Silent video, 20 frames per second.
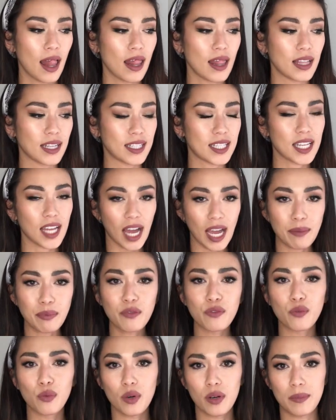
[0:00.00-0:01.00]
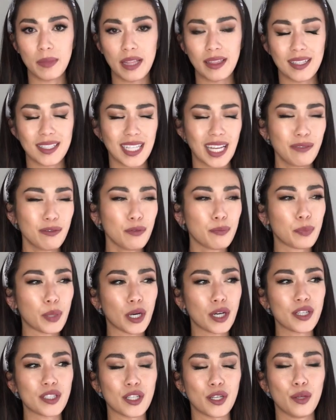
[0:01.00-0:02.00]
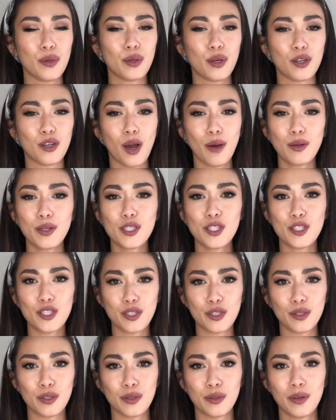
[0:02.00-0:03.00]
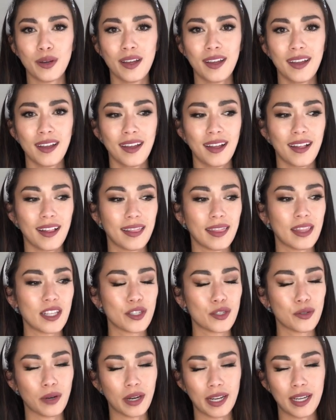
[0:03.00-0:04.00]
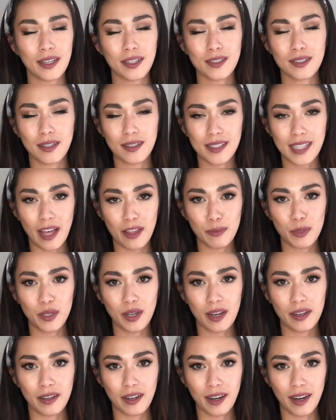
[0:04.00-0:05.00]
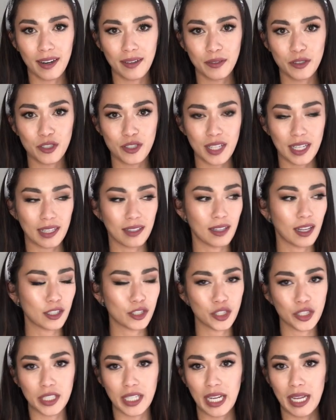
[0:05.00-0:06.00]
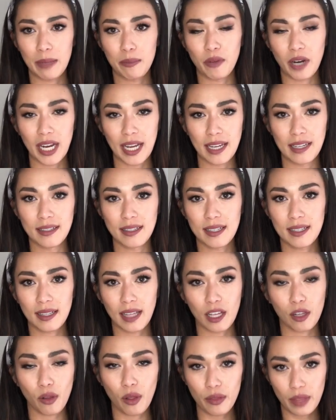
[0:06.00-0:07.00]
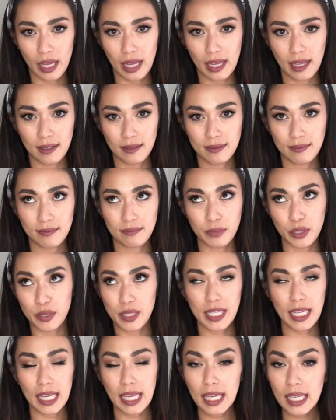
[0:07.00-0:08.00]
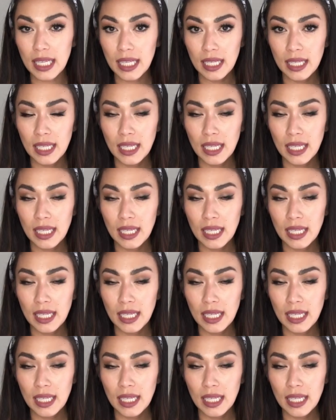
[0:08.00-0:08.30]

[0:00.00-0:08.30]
the type of woman, the type of person who could go into the store here is called South Moon Under, which is like a luxury brand, like clothing boutique.